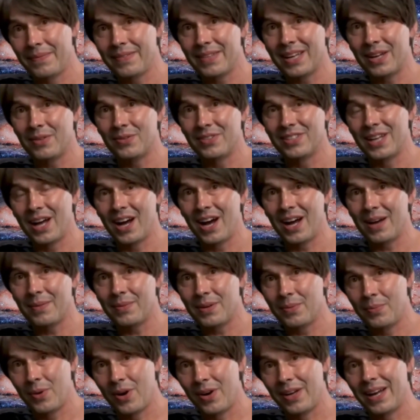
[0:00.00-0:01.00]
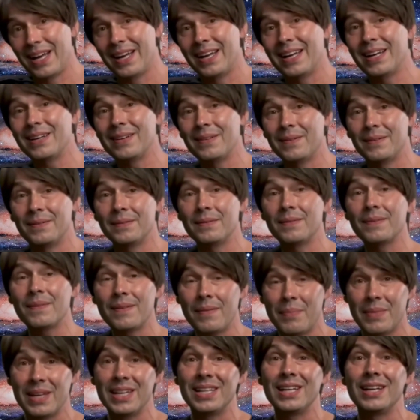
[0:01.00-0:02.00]
it was hyperbolic
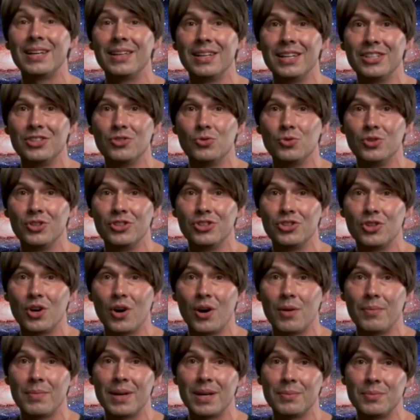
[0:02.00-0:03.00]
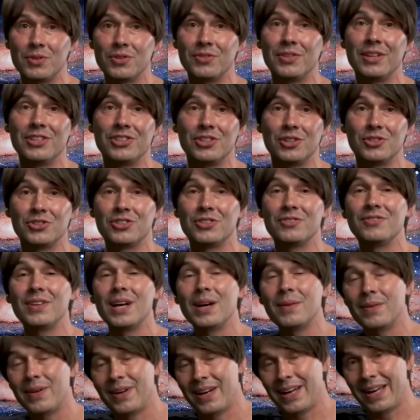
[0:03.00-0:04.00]
meaning this was not a member of the Sun's
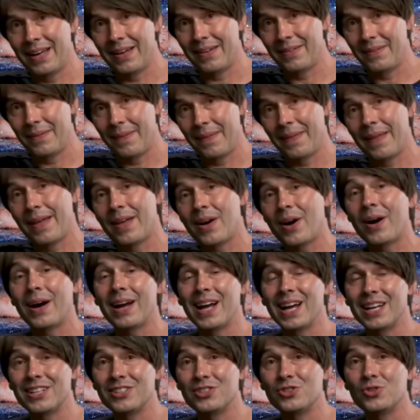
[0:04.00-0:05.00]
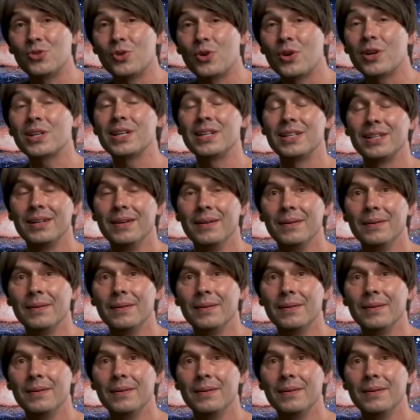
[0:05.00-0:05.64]
family, not an asteroid,